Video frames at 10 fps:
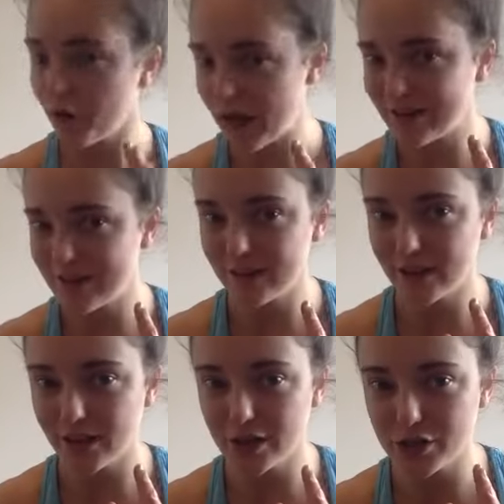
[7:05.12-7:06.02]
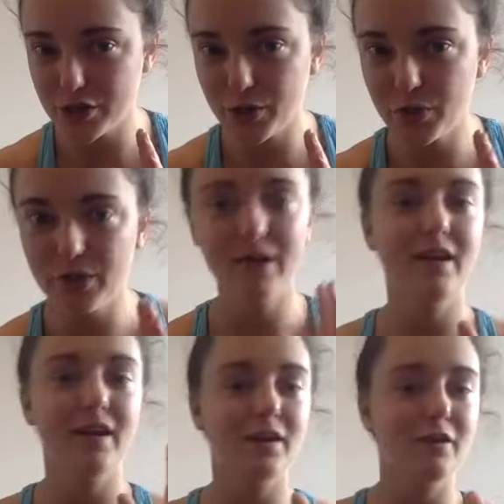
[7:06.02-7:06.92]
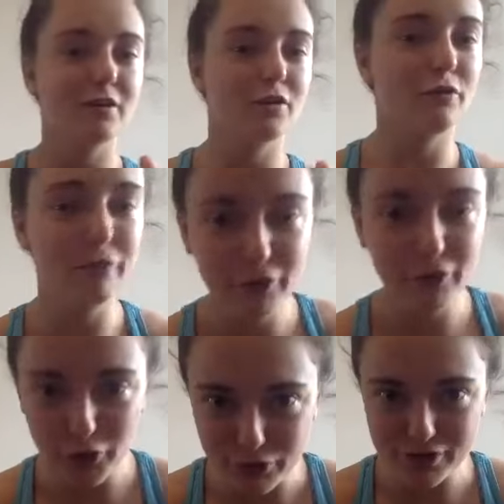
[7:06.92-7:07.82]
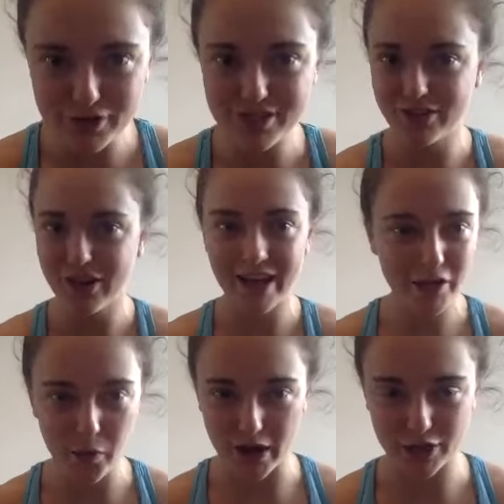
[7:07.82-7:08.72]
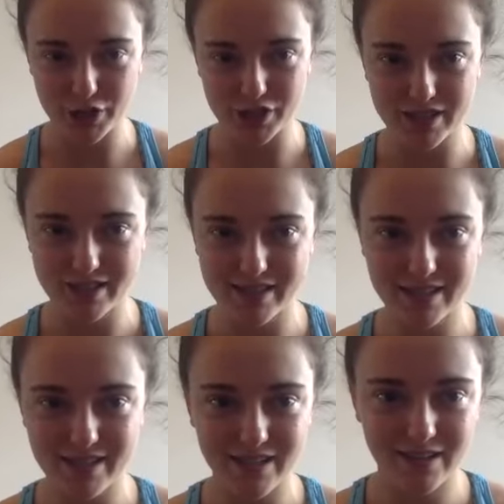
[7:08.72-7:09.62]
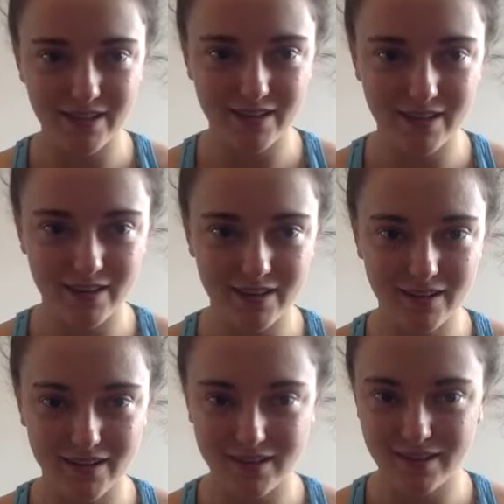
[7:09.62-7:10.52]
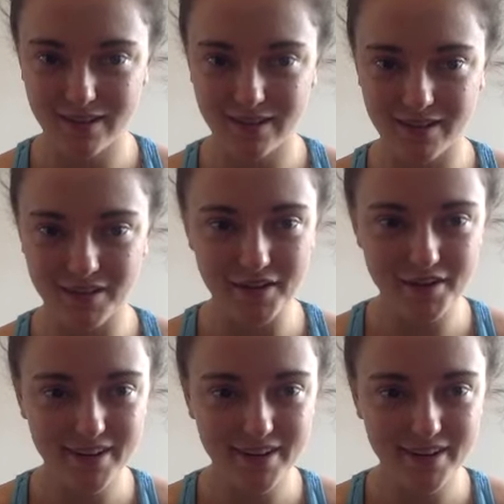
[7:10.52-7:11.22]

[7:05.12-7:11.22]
they think they're gonna do? Confused? Any questions? No?